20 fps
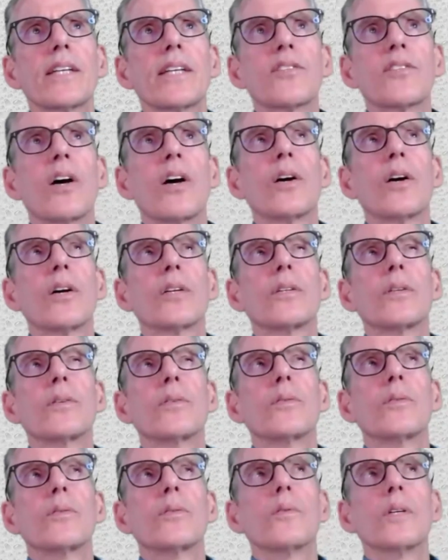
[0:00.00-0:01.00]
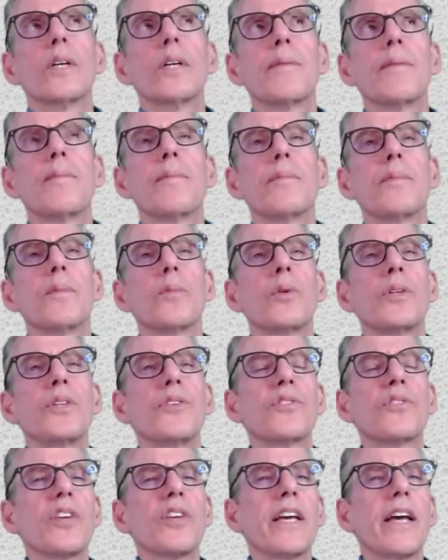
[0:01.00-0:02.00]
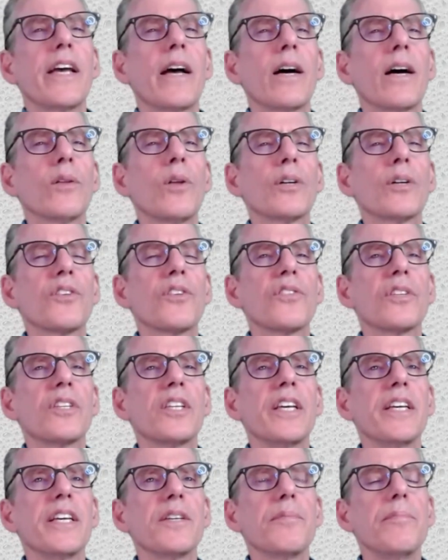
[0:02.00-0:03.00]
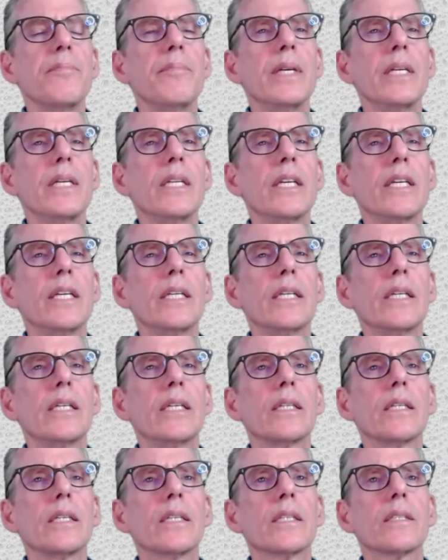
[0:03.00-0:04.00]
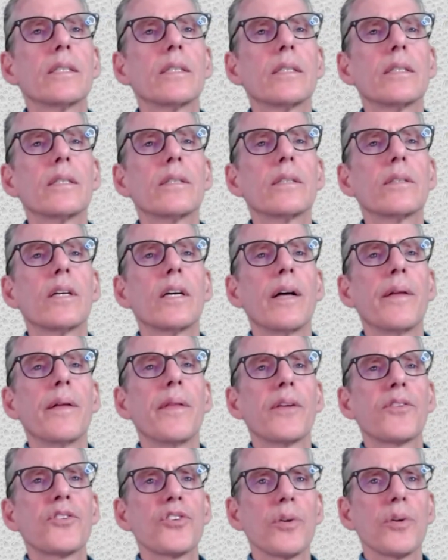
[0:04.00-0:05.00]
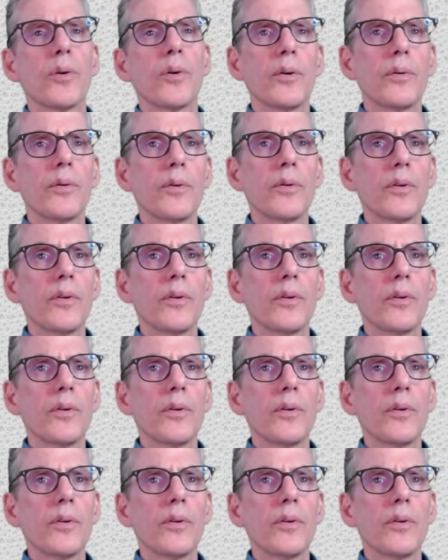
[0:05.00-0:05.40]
That's a hard, when you say how long does it take, meaning, I'm not sure,